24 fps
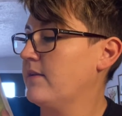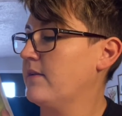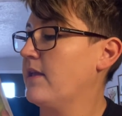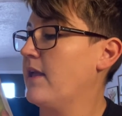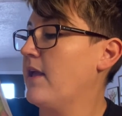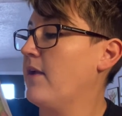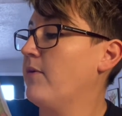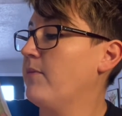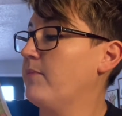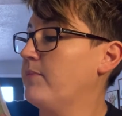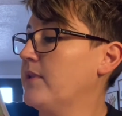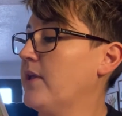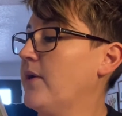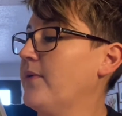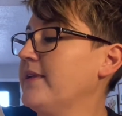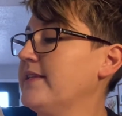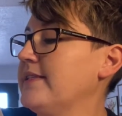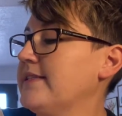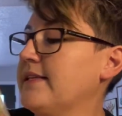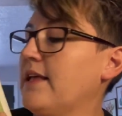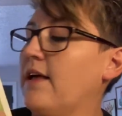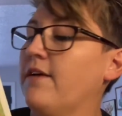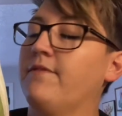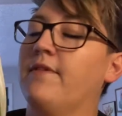will blow
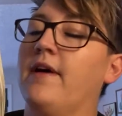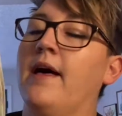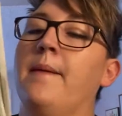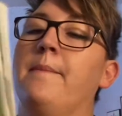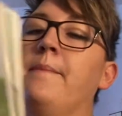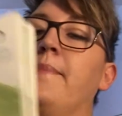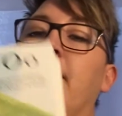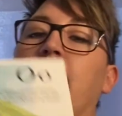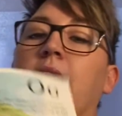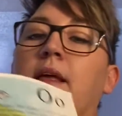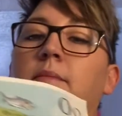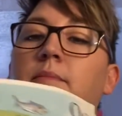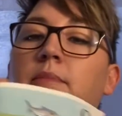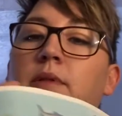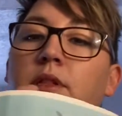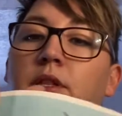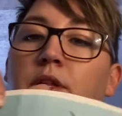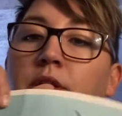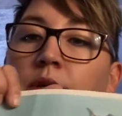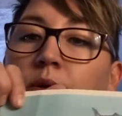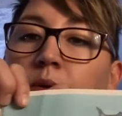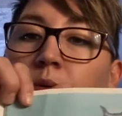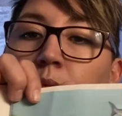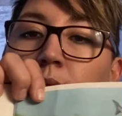itself up like a
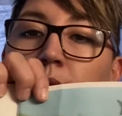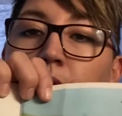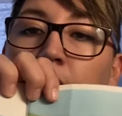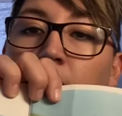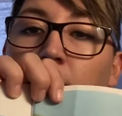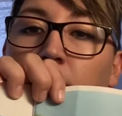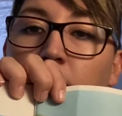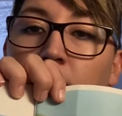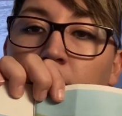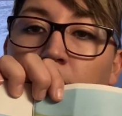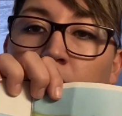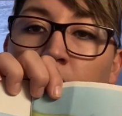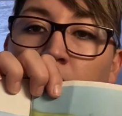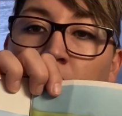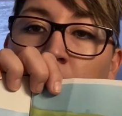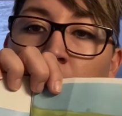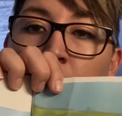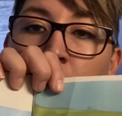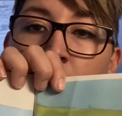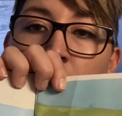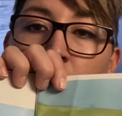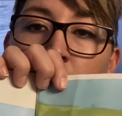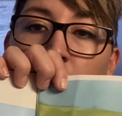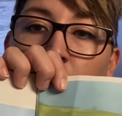balloon.
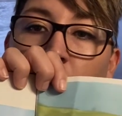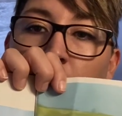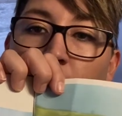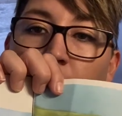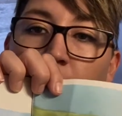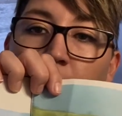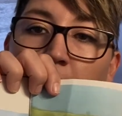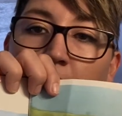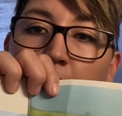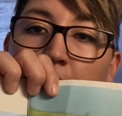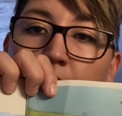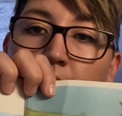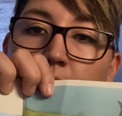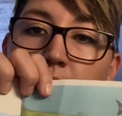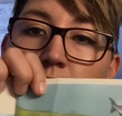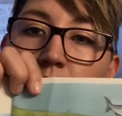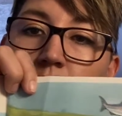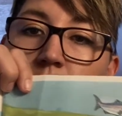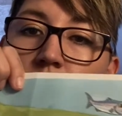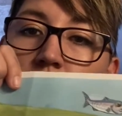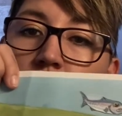Oh my goodness.